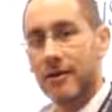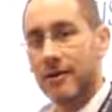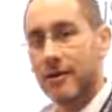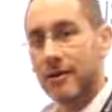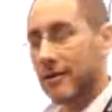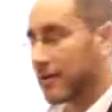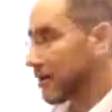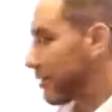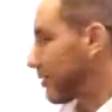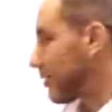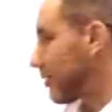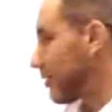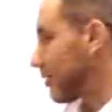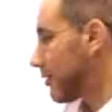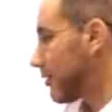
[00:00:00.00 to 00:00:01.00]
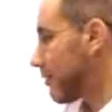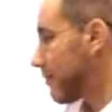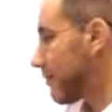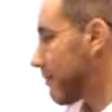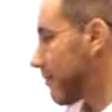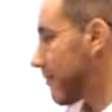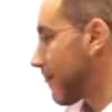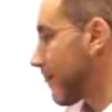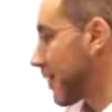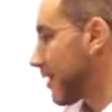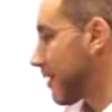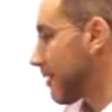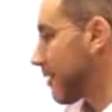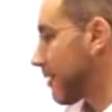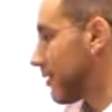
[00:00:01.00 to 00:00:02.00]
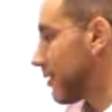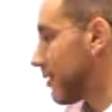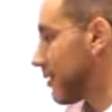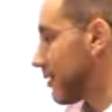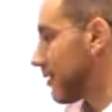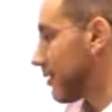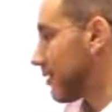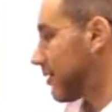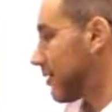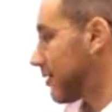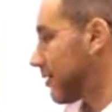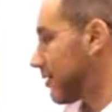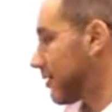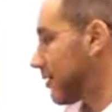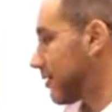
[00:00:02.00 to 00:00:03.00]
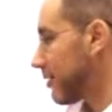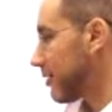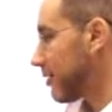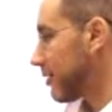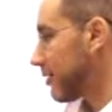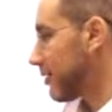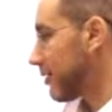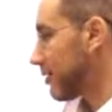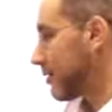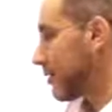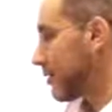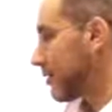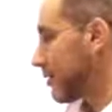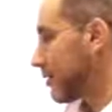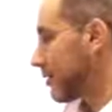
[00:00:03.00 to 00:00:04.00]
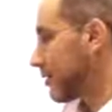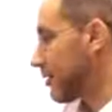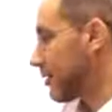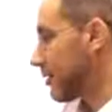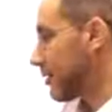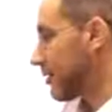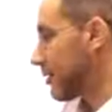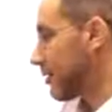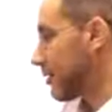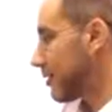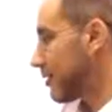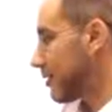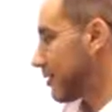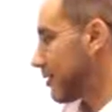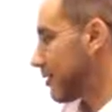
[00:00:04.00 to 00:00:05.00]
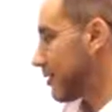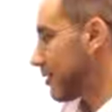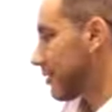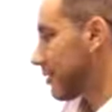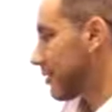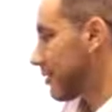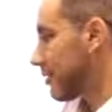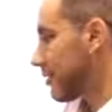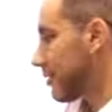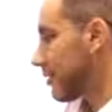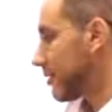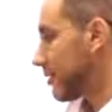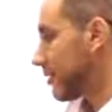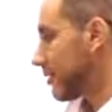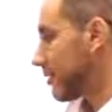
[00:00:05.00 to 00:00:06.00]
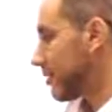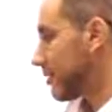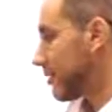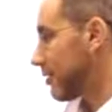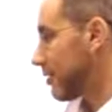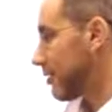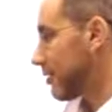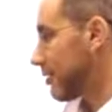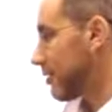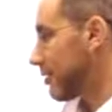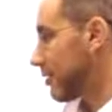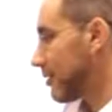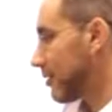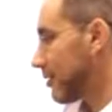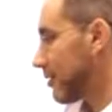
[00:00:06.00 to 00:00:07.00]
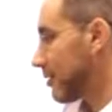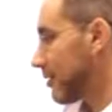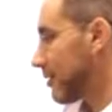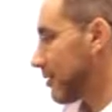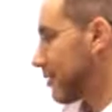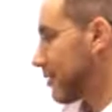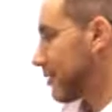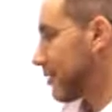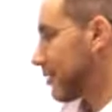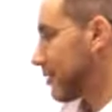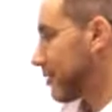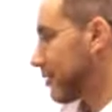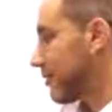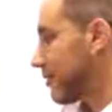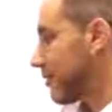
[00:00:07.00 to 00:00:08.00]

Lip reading: The person shown says nothing.